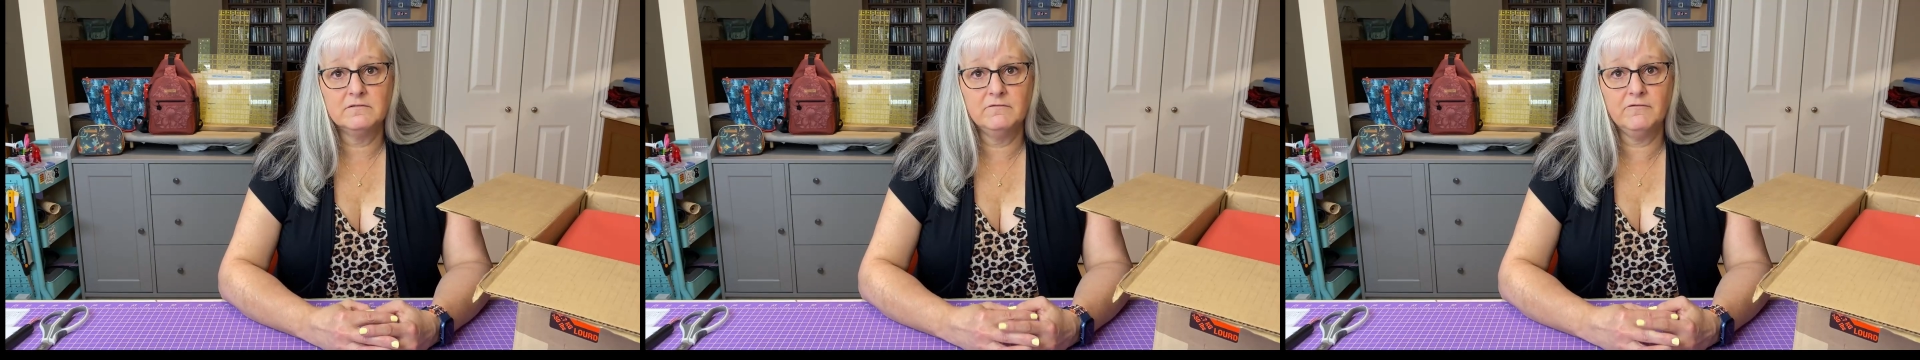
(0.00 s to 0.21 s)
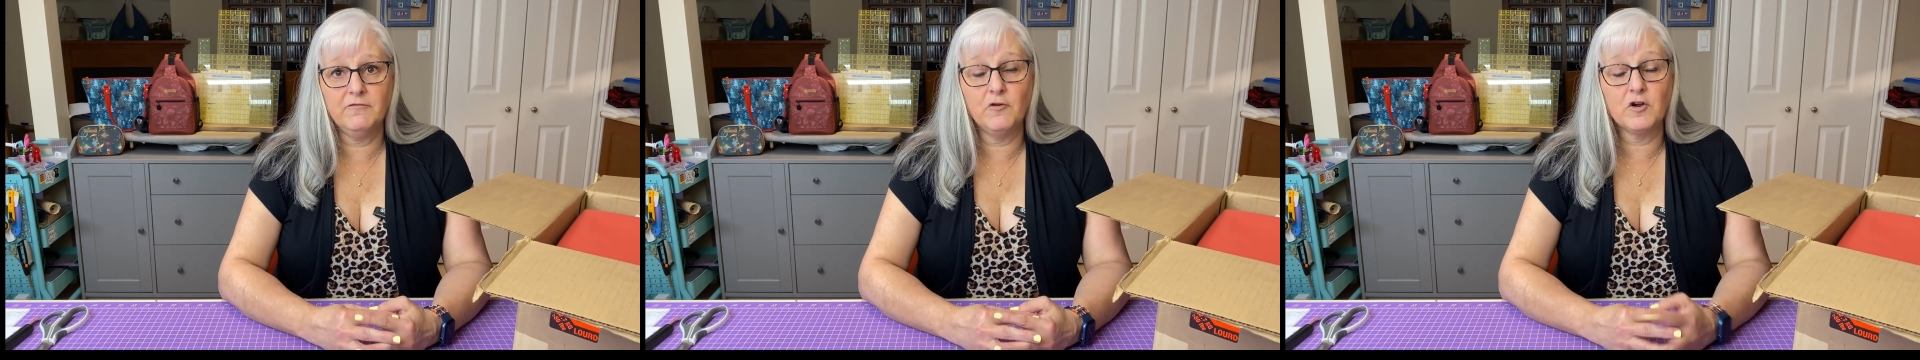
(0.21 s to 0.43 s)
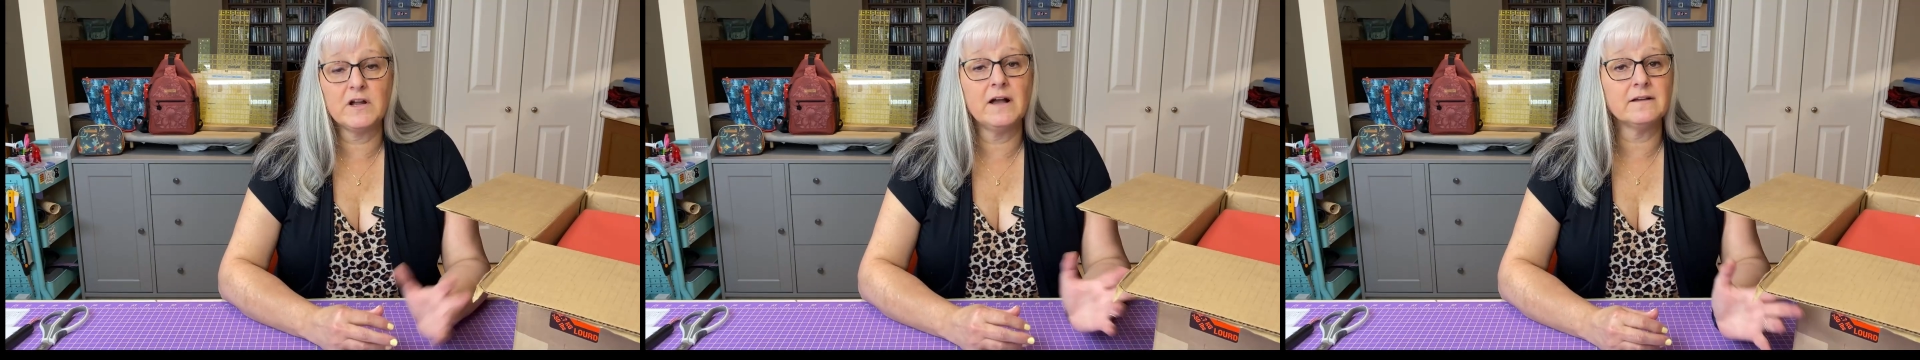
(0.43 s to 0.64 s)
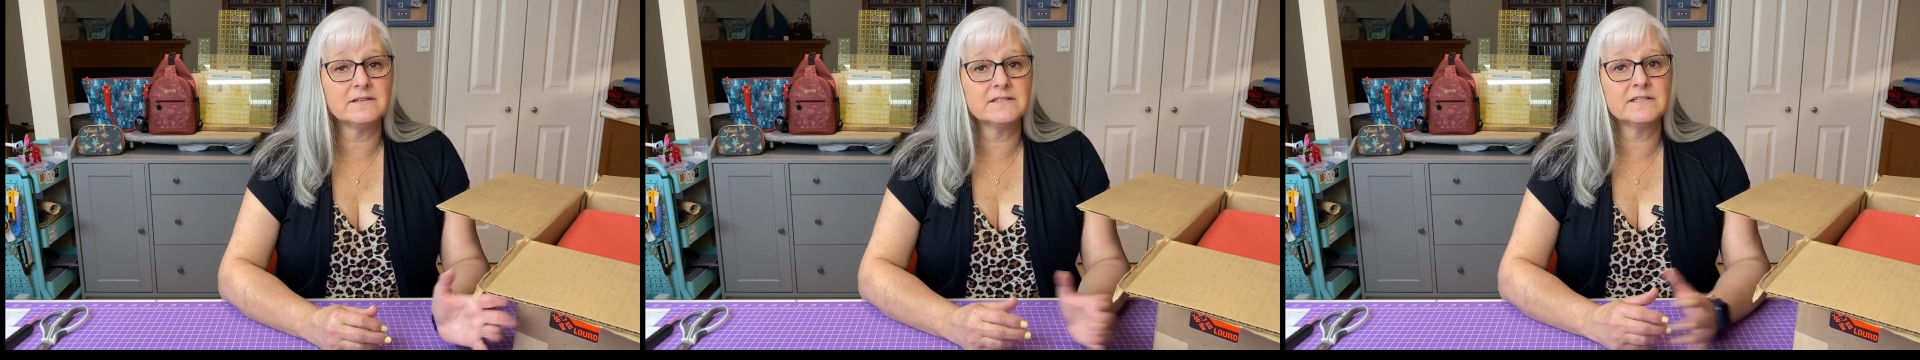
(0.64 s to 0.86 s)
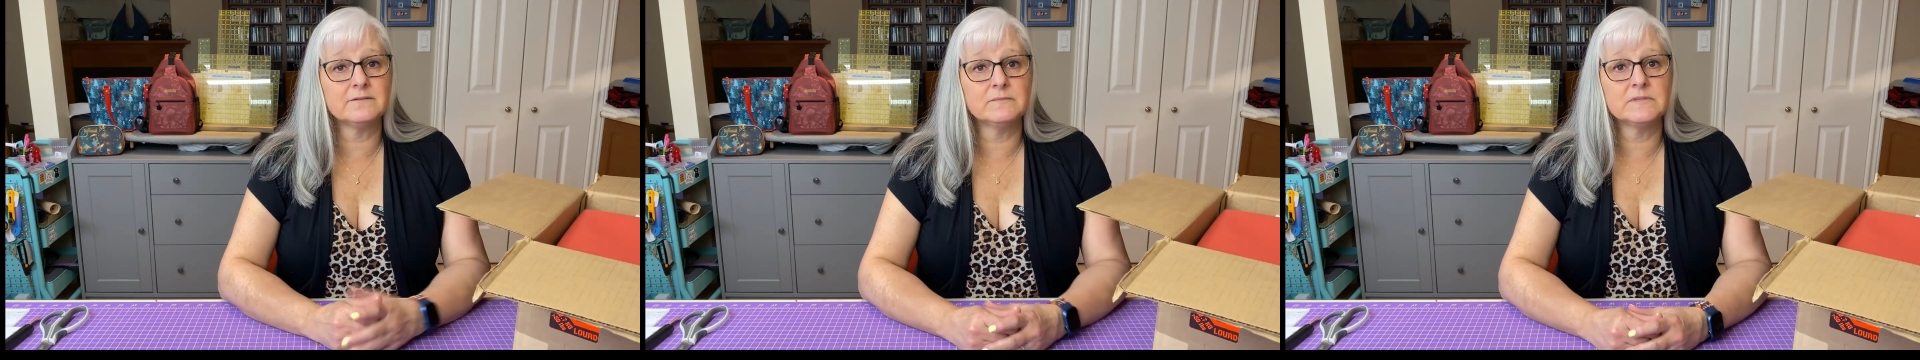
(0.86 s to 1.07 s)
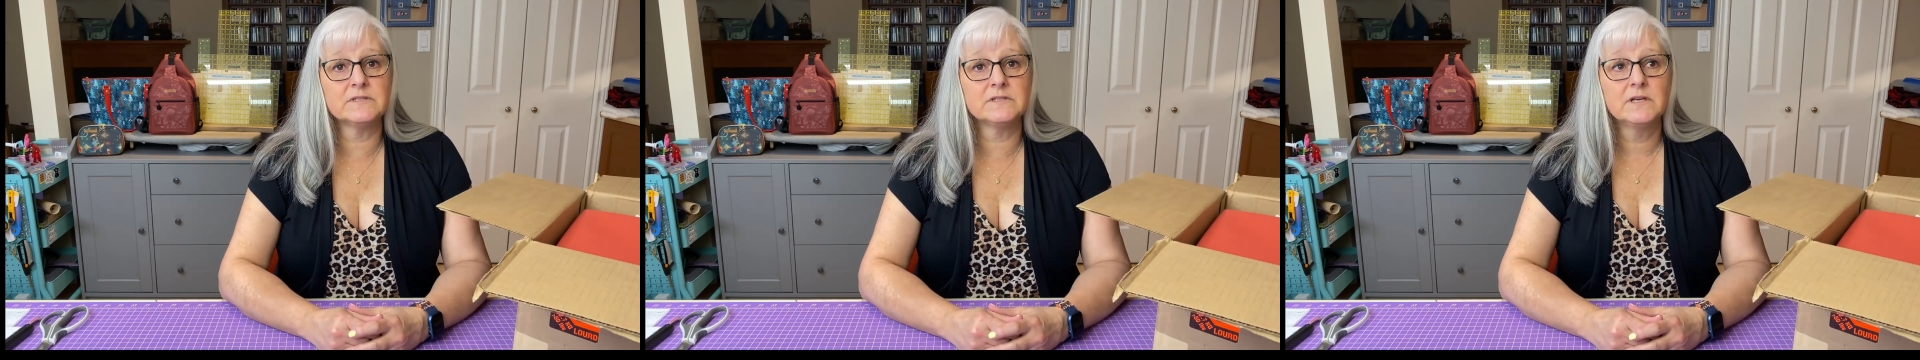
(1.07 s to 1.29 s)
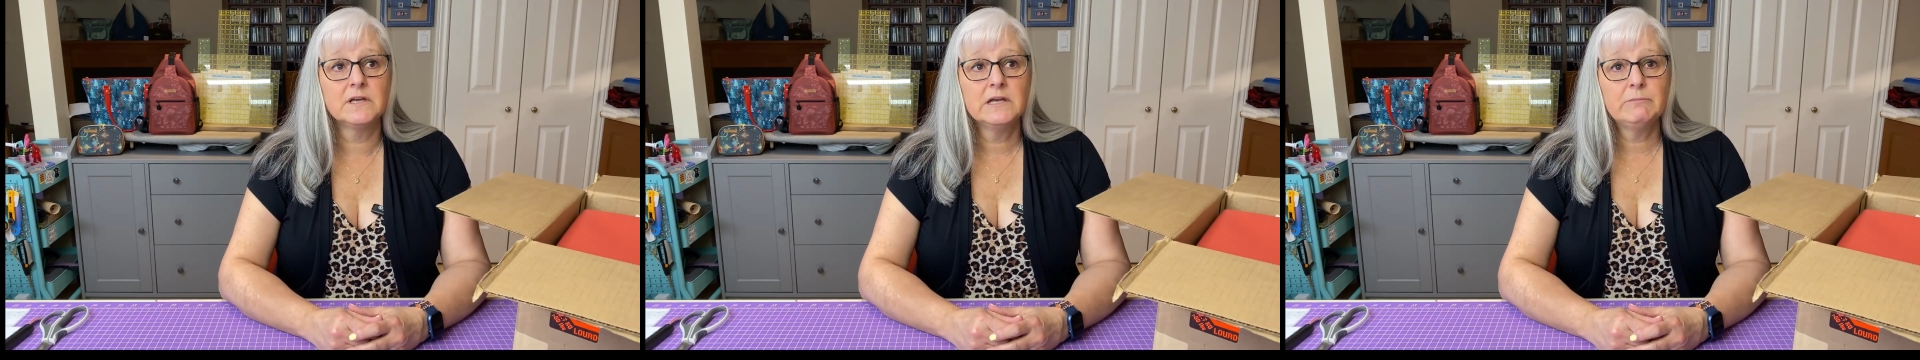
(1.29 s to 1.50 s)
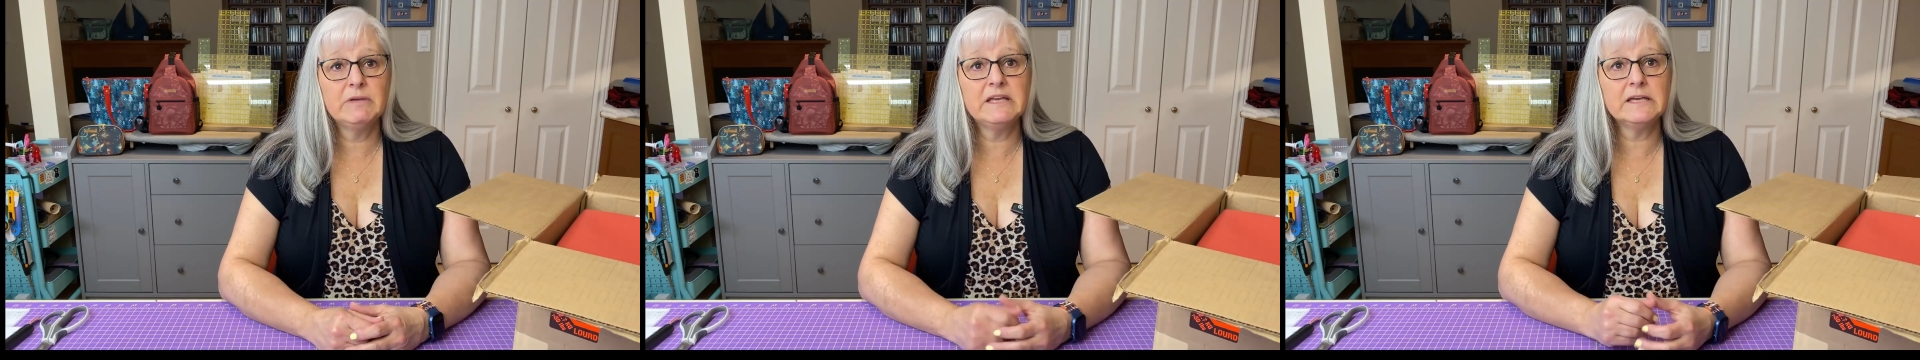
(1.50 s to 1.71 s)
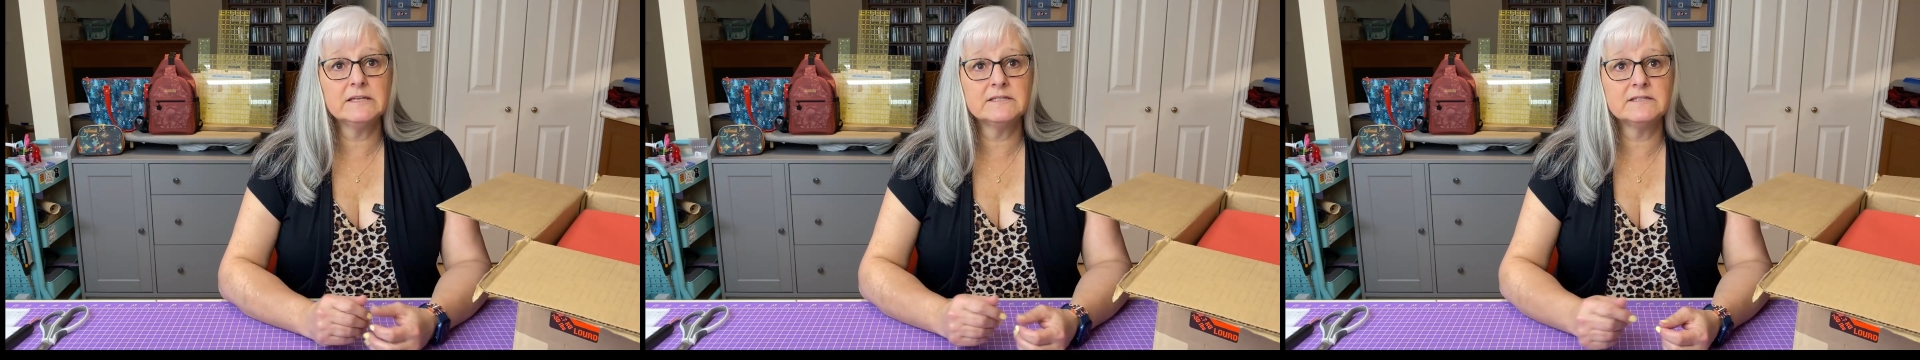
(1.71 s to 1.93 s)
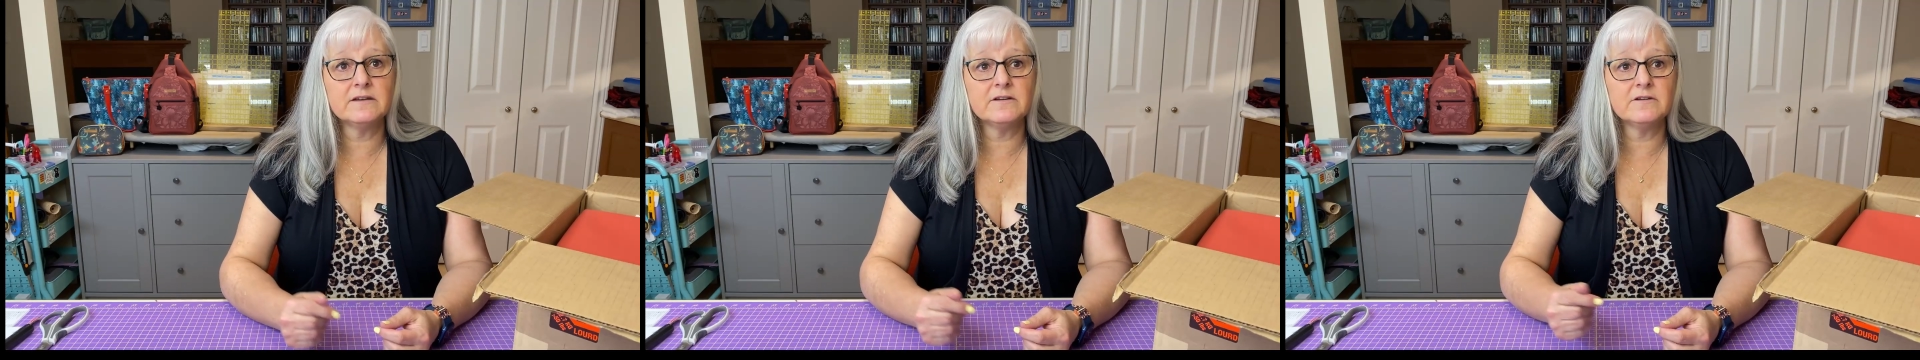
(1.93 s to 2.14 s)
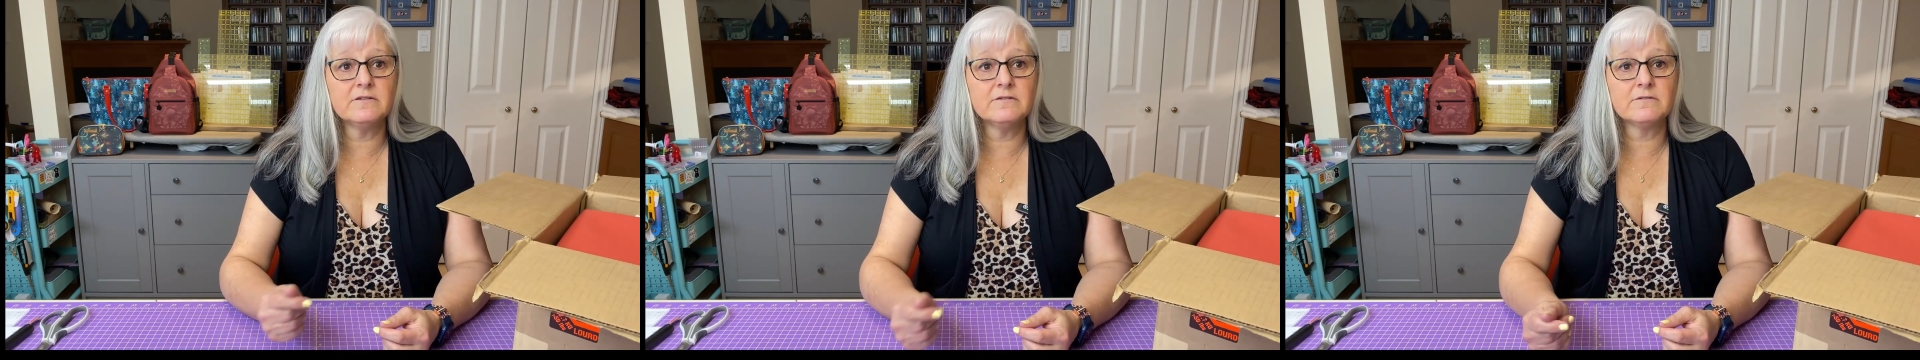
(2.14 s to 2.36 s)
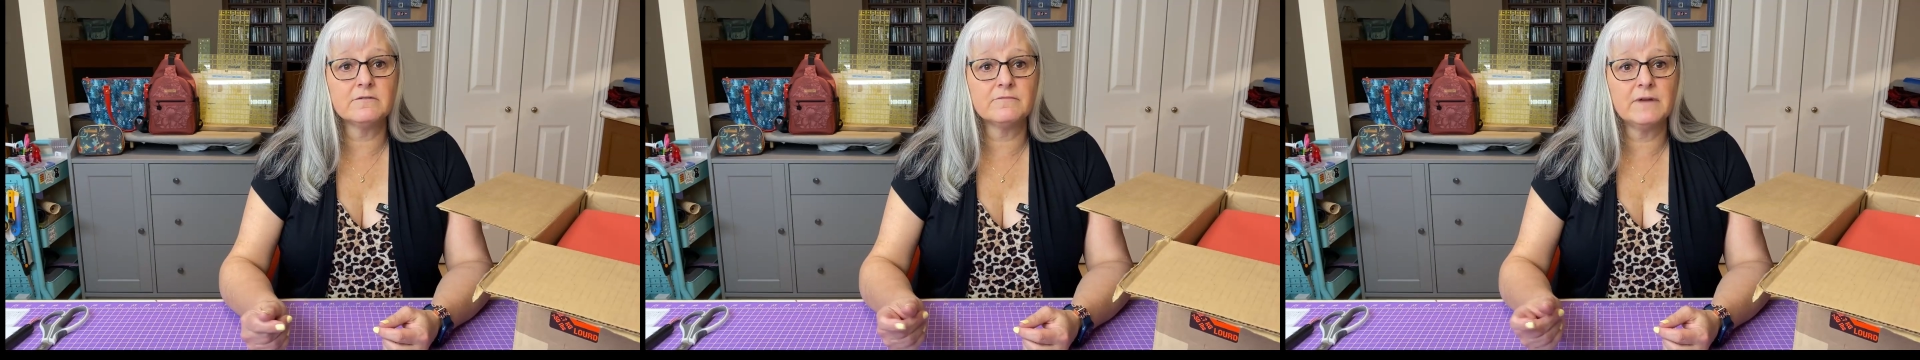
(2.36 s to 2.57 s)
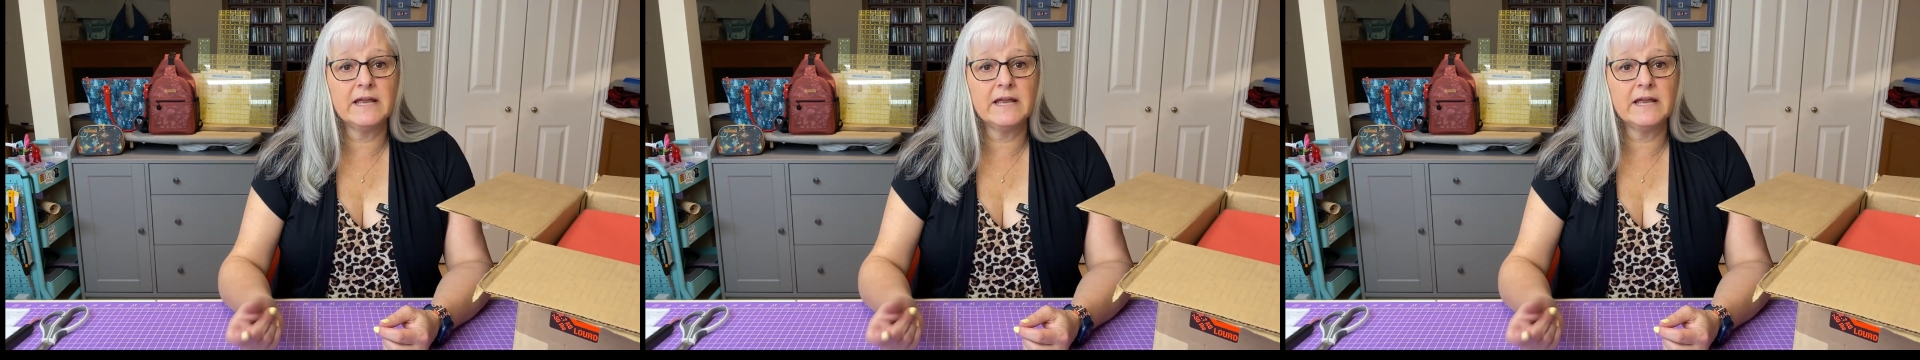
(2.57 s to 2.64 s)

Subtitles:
for customs because their